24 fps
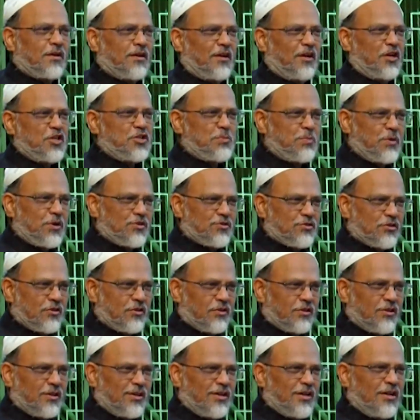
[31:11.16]
each person.
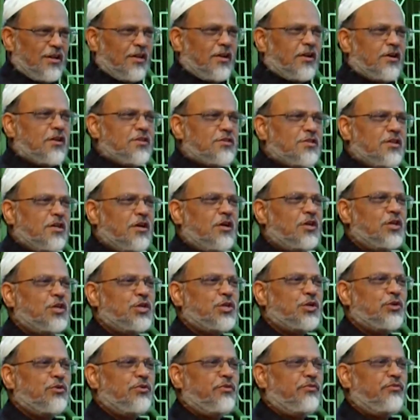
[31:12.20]
Let us learn
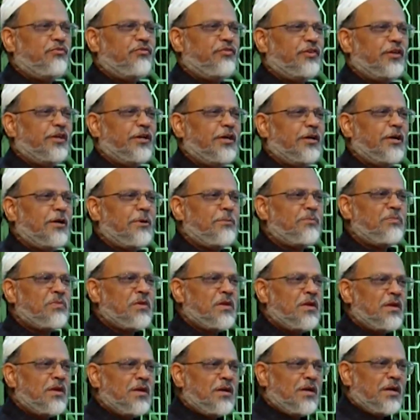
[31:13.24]
to
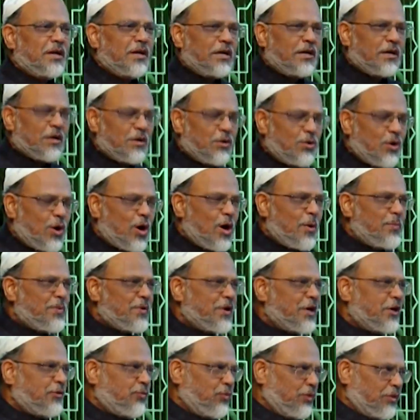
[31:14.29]

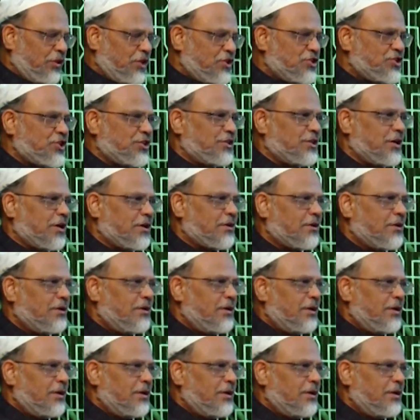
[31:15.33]
cooperate with each other.